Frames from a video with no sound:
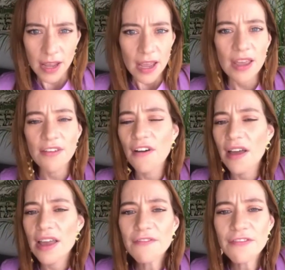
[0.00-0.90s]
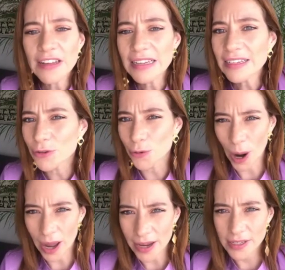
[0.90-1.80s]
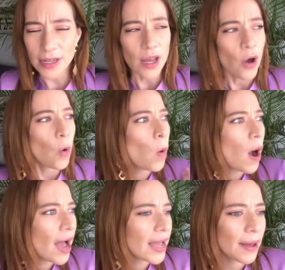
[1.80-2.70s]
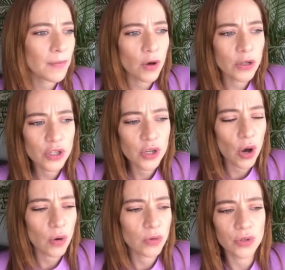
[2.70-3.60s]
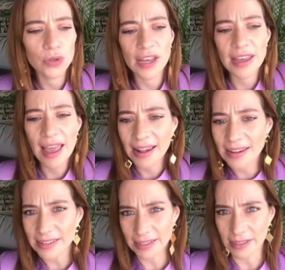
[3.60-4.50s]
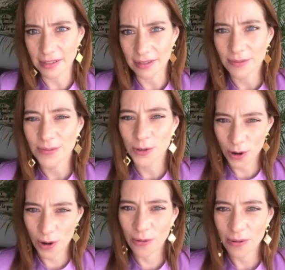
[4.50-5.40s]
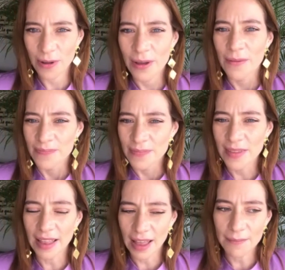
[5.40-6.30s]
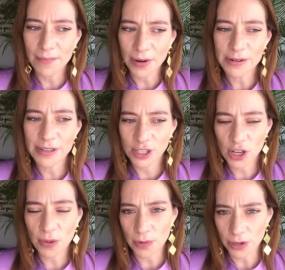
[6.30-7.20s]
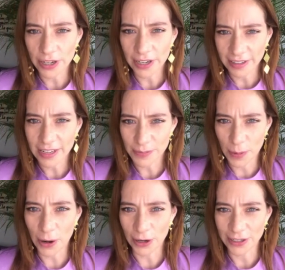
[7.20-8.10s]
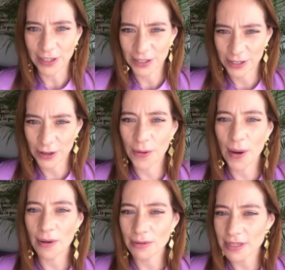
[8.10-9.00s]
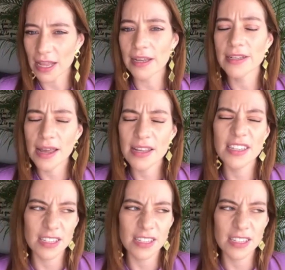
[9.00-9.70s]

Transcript: If I am feeling right, why I'm going to go to dialysis? You know, I'm very stubborn in that part. So I was like, yes.